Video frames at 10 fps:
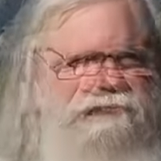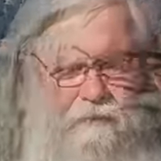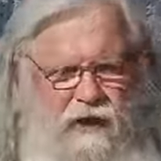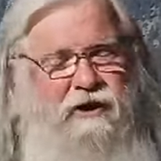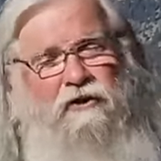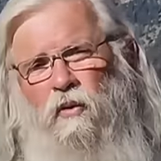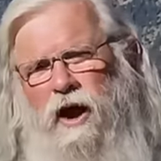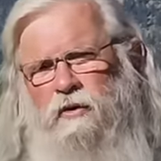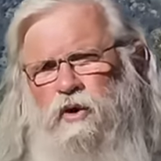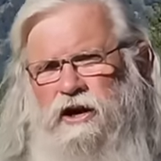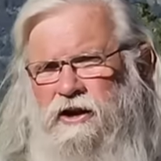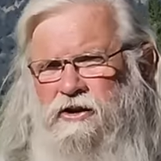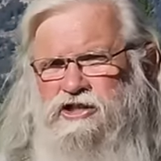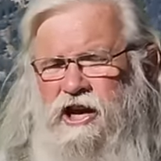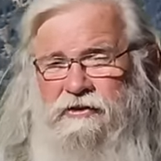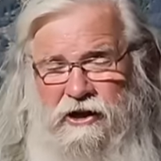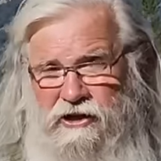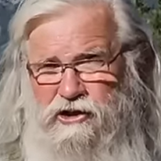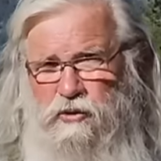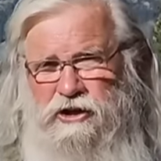Another way we can understand that
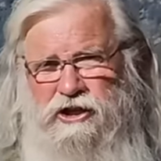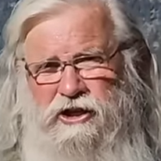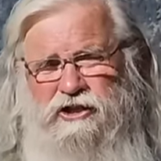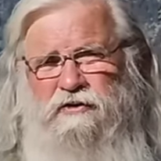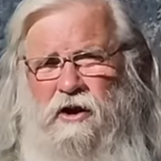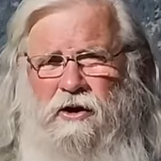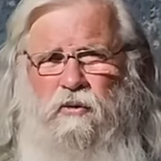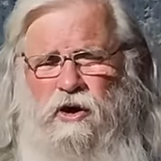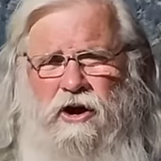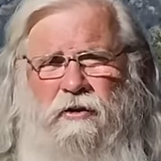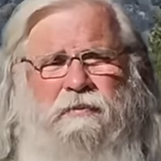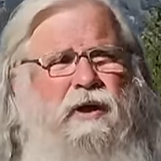intuition is very real